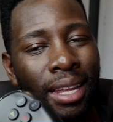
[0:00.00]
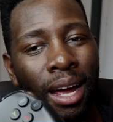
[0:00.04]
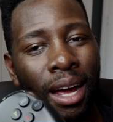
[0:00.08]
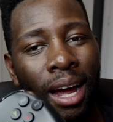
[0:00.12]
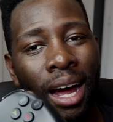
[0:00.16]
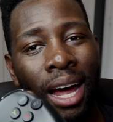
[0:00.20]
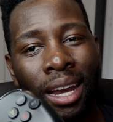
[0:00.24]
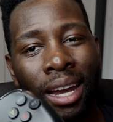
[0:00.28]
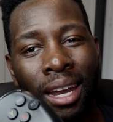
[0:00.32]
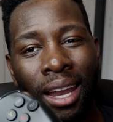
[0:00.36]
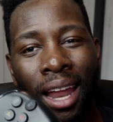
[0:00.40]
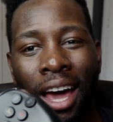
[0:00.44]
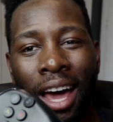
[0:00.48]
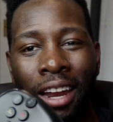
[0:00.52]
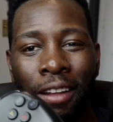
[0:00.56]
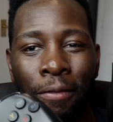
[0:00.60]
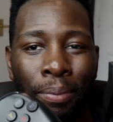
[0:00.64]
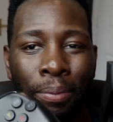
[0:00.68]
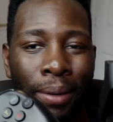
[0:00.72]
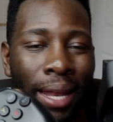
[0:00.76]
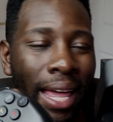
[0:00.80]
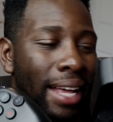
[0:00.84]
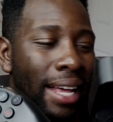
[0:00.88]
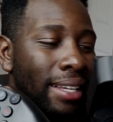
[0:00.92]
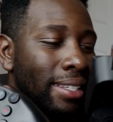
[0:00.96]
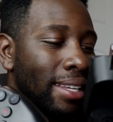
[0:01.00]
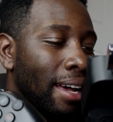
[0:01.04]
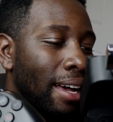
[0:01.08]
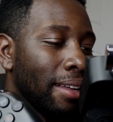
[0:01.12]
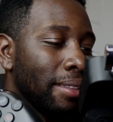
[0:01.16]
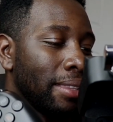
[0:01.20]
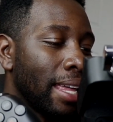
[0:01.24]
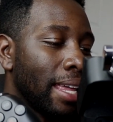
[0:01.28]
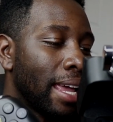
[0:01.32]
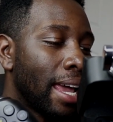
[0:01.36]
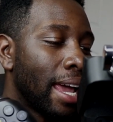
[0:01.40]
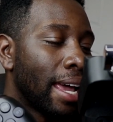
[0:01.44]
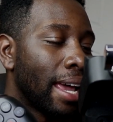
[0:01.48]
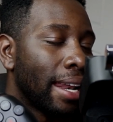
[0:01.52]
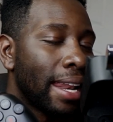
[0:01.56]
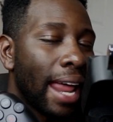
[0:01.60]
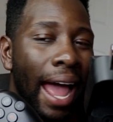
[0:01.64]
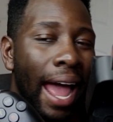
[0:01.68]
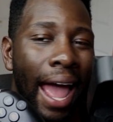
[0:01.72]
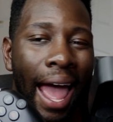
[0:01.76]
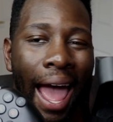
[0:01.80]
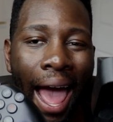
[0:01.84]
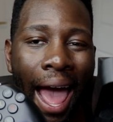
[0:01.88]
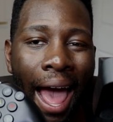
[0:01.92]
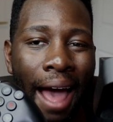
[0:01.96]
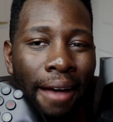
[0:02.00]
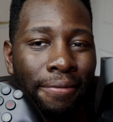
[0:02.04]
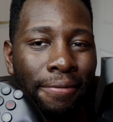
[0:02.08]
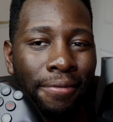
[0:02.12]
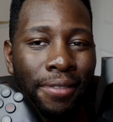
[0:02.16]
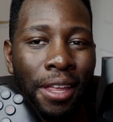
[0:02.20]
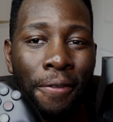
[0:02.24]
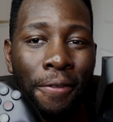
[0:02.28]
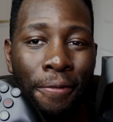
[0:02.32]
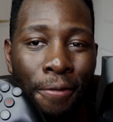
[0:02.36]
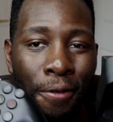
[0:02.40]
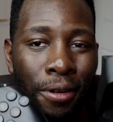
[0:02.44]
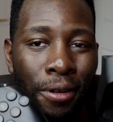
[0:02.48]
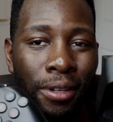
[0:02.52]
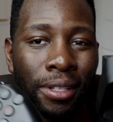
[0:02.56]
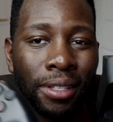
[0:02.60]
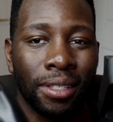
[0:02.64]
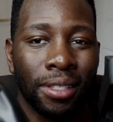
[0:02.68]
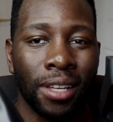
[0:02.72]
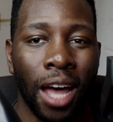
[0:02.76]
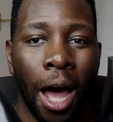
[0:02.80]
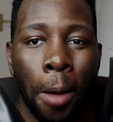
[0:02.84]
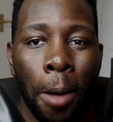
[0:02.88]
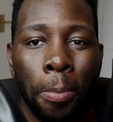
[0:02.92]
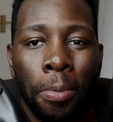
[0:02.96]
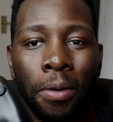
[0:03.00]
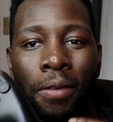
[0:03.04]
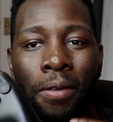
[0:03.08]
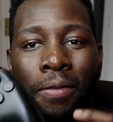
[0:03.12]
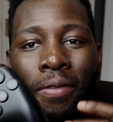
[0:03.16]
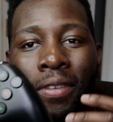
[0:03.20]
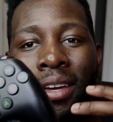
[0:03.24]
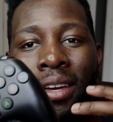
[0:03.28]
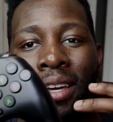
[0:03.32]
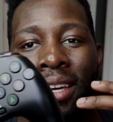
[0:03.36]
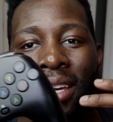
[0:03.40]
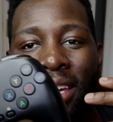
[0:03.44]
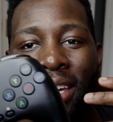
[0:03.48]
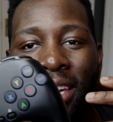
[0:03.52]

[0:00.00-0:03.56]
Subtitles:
there are a lot of players out there that have different type of